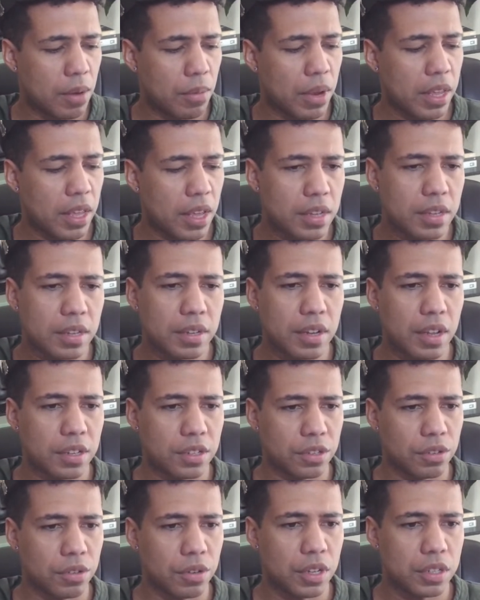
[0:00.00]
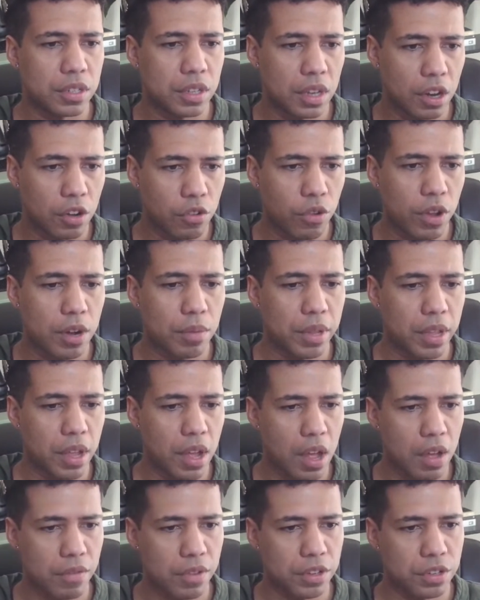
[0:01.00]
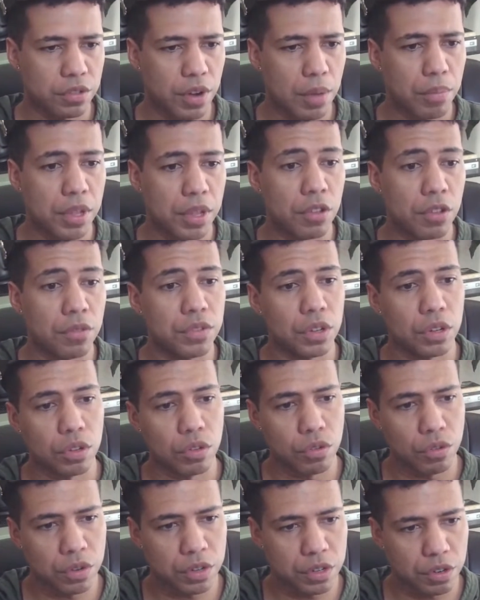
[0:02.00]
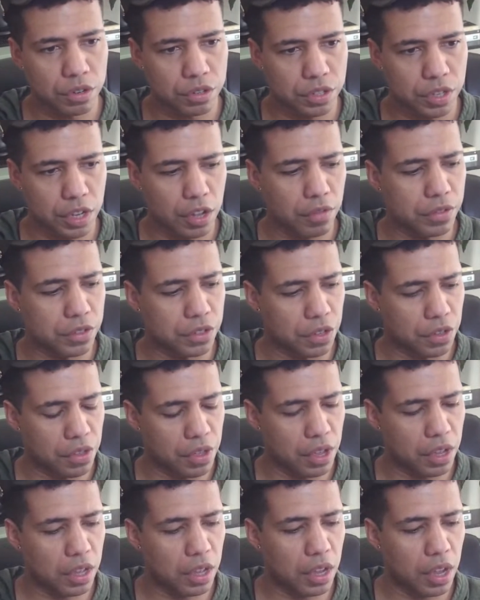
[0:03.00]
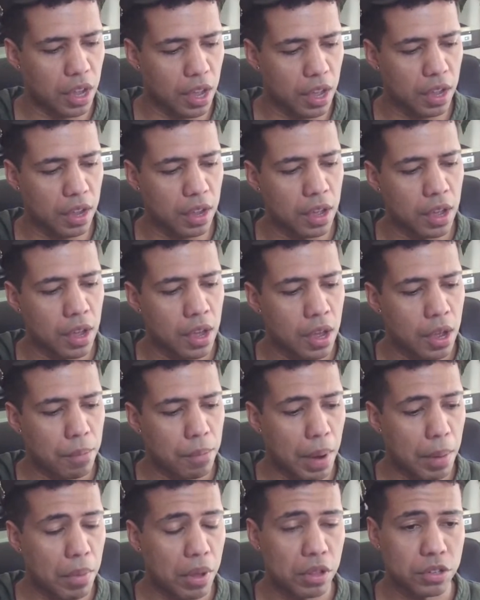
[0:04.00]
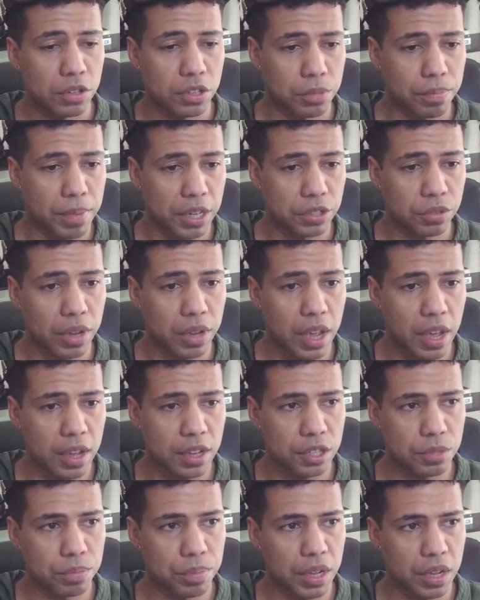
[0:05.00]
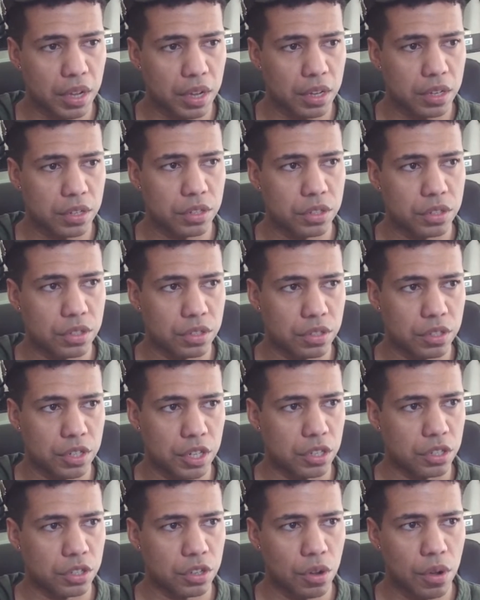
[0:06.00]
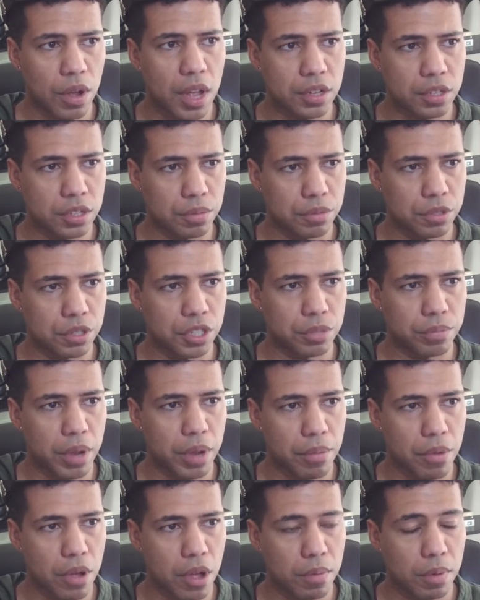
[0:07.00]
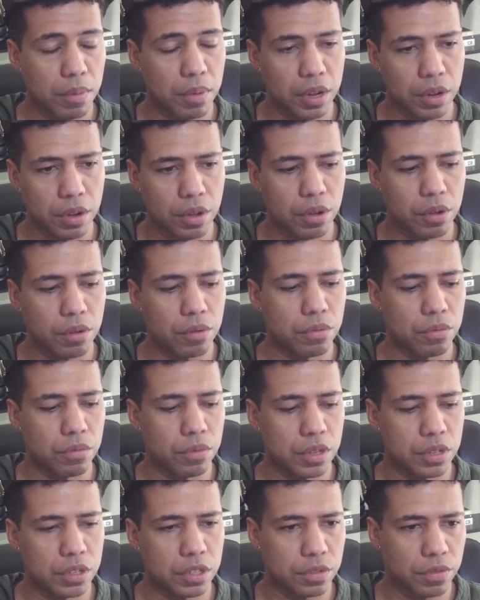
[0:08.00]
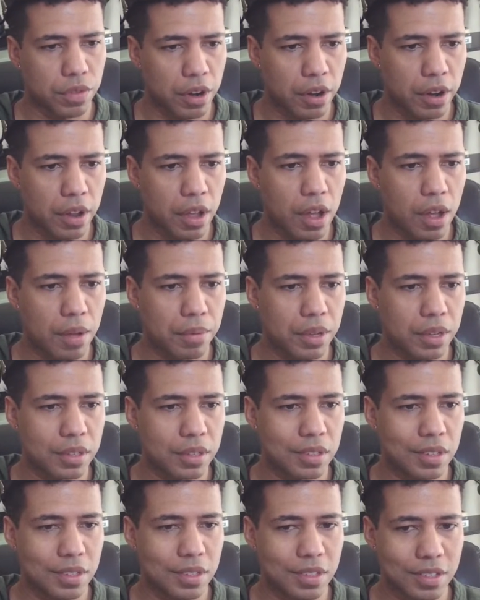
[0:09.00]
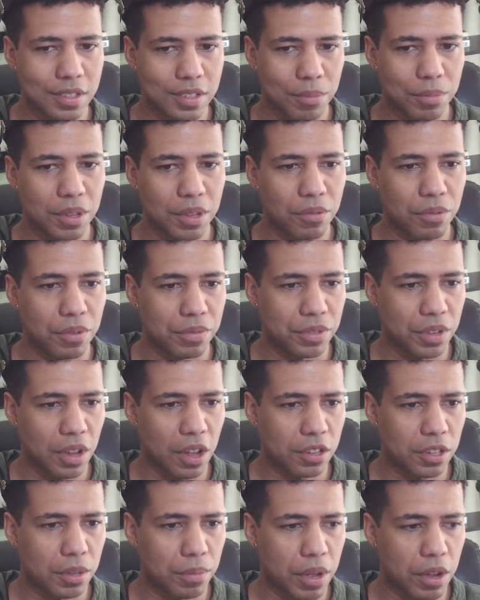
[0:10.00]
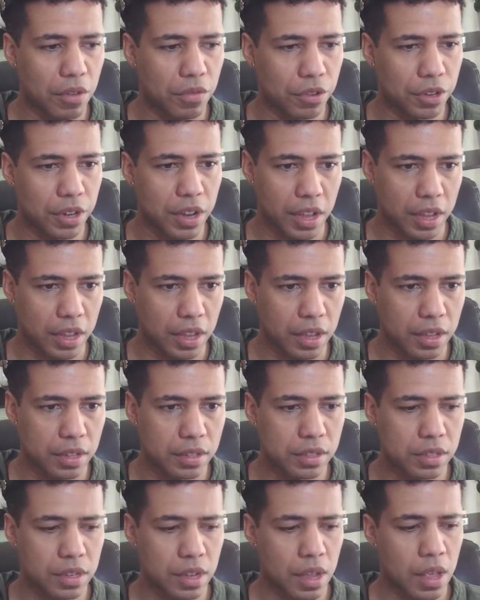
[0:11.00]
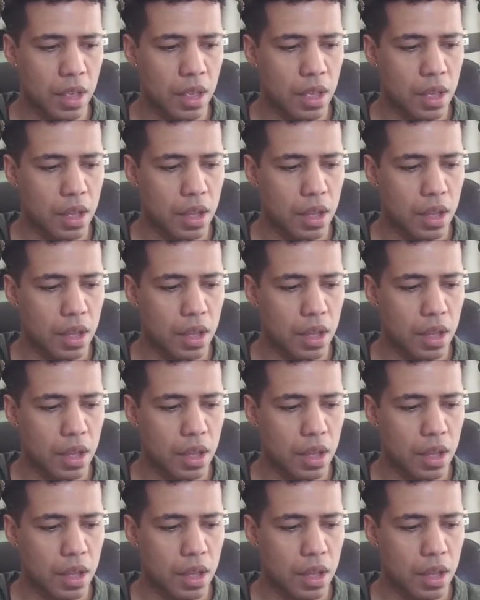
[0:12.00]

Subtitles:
And I'm like, yes, it does, dude. It's incredibly obvious, right? But you've deluded yourself into thinking, hey, my mother's a special case because she's so awesome. She's my mom. I'm like, no, this is very obvious. This is something we've talked about for decades.